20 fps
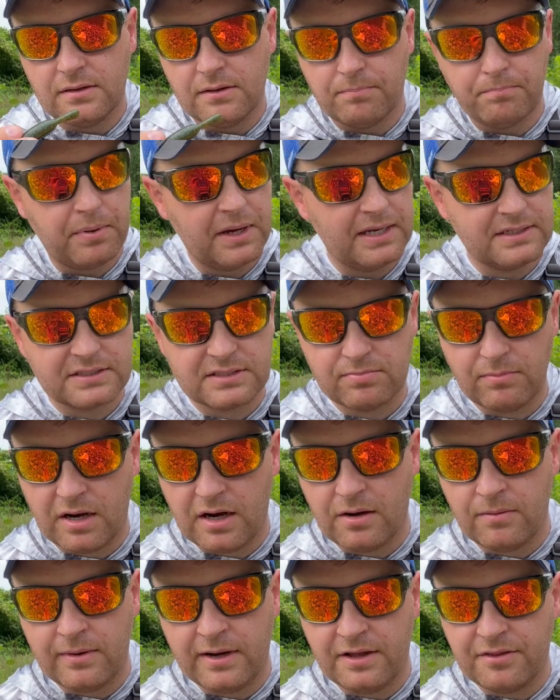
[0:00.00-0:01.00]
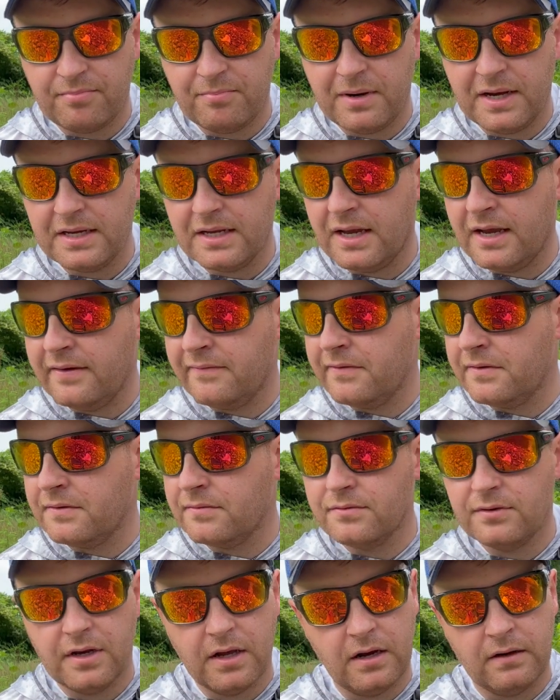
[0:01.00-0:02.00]
best smallmouth bait ever?
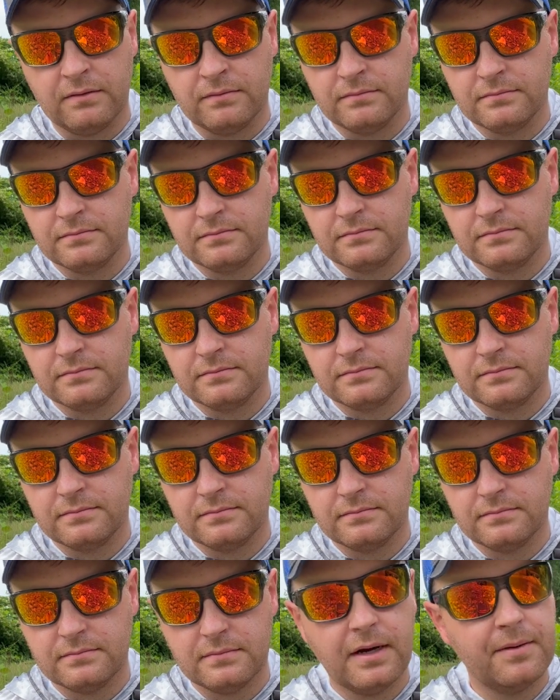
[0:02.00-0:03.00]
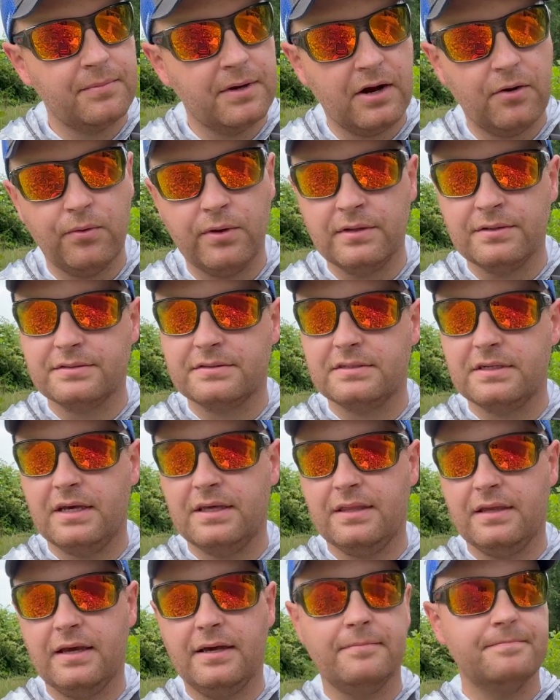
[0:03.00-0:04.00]
No, I'm not willing to say
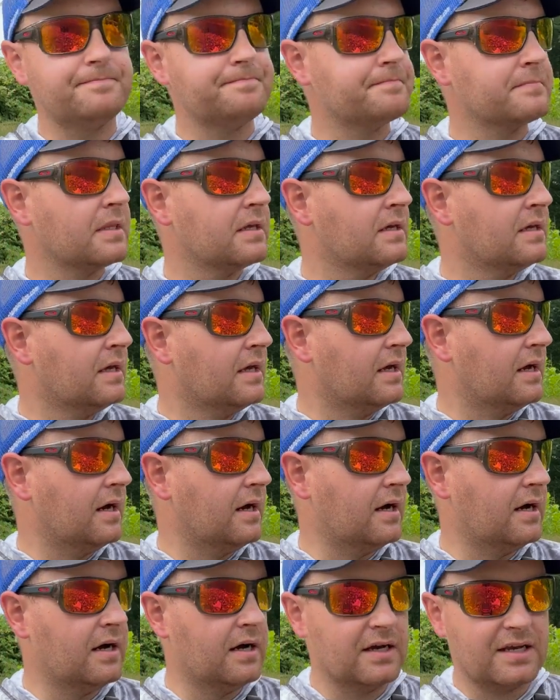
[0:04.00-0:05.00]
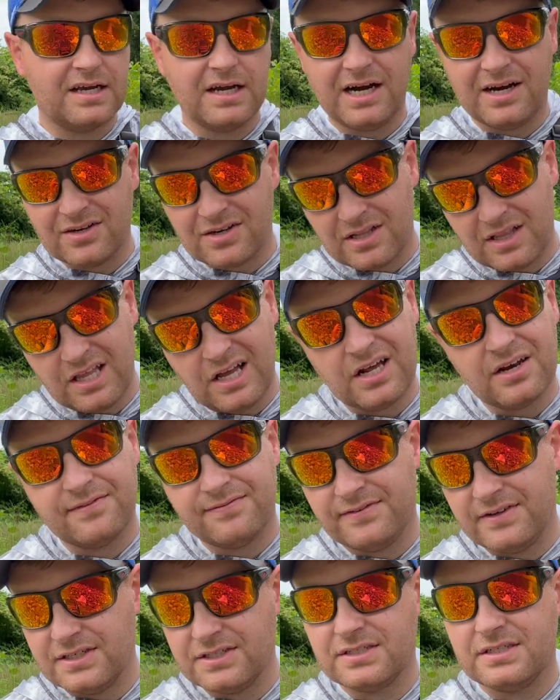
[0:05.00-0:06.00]
that. Caught a lot of
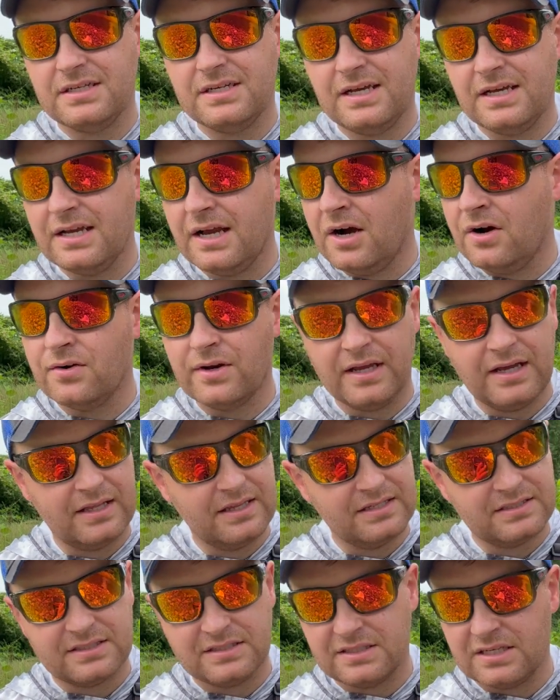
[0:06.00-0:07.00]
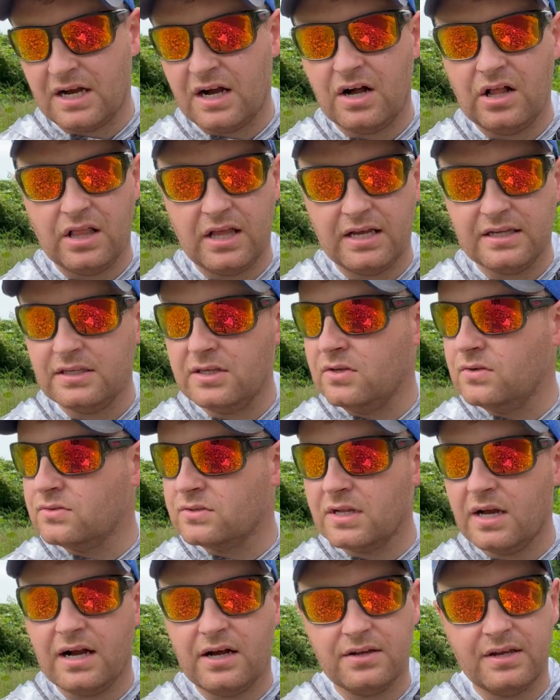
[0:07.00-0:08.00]
fish today on it. This is all I
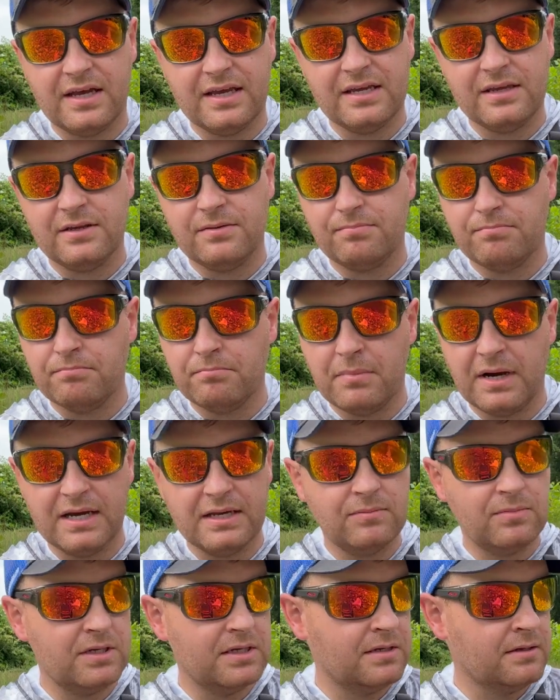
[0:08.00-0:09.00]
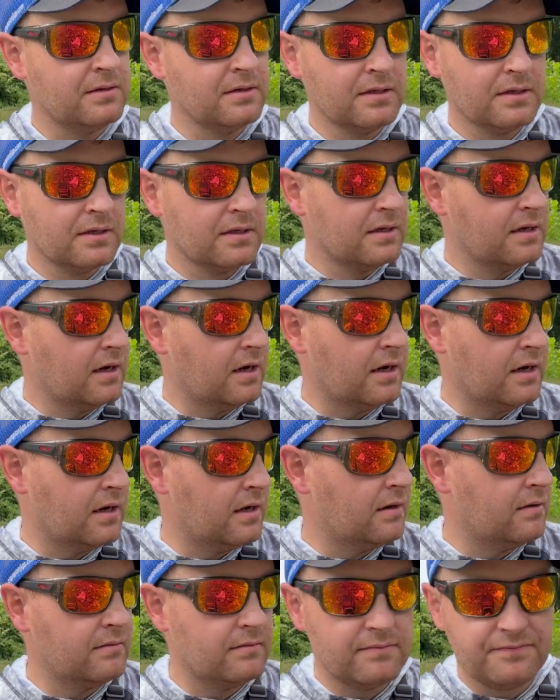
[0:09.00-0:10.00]
used all day, maybe
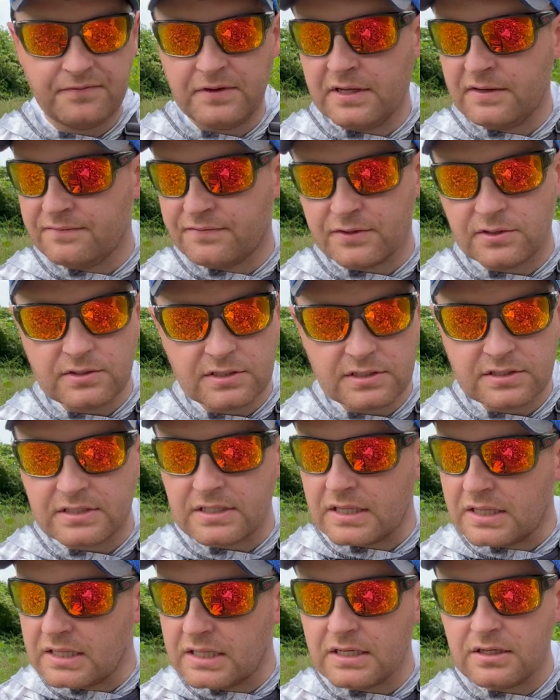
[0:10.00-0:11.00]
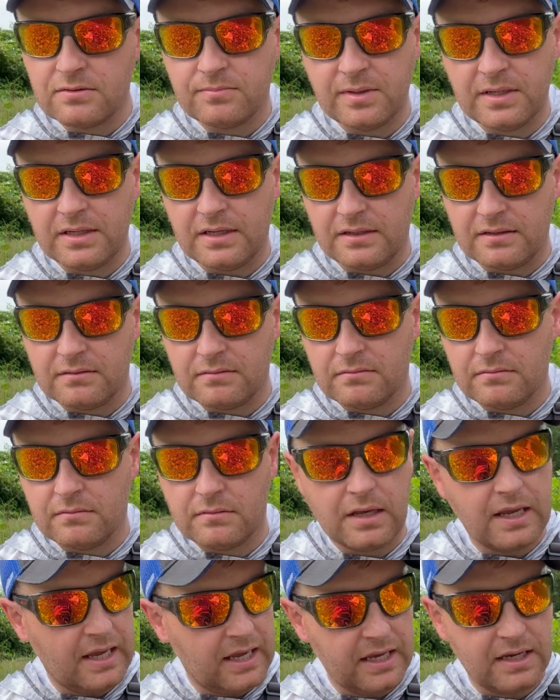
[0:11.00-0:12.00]
filmed for just a little bit.
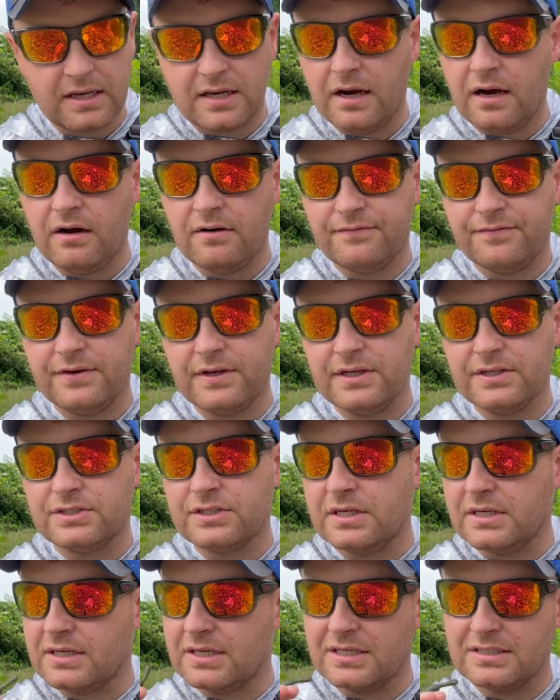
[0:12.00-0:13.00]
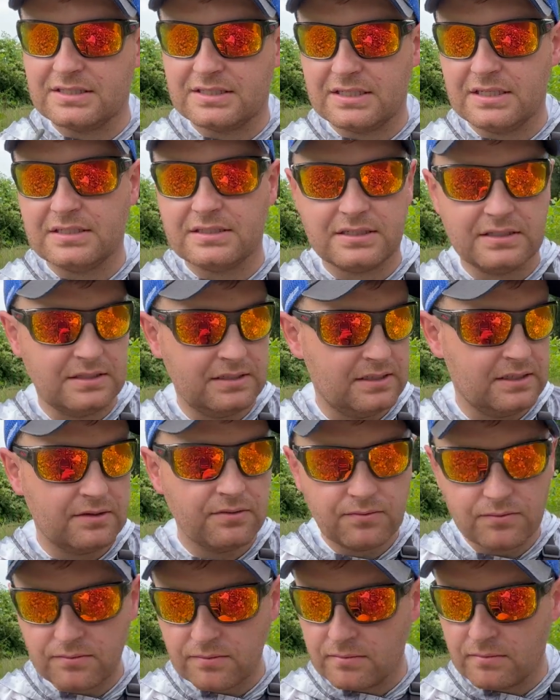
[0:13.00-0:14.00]
It caught fish consistently.
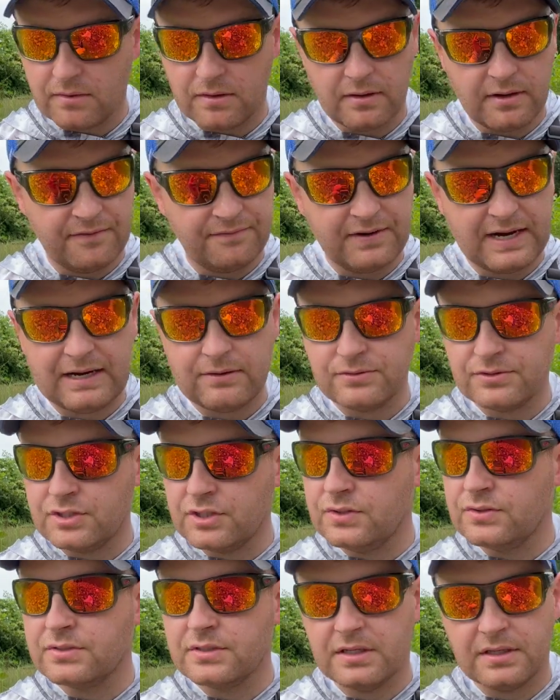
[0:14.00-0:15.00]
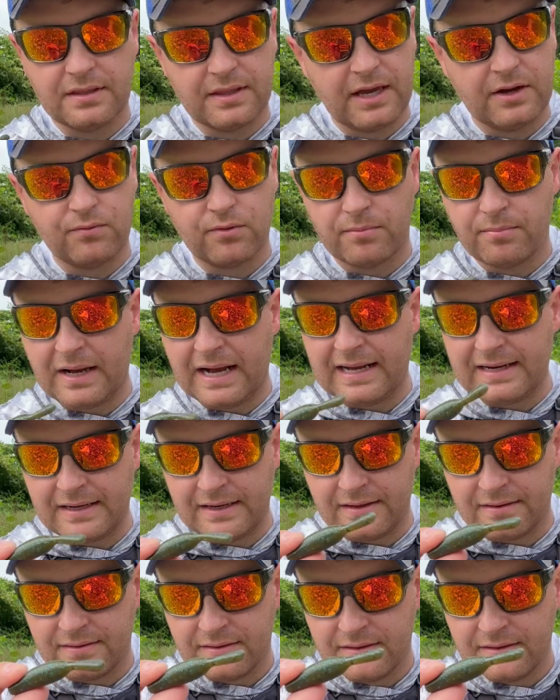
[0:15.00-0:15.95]
If I was using it, they were biting it.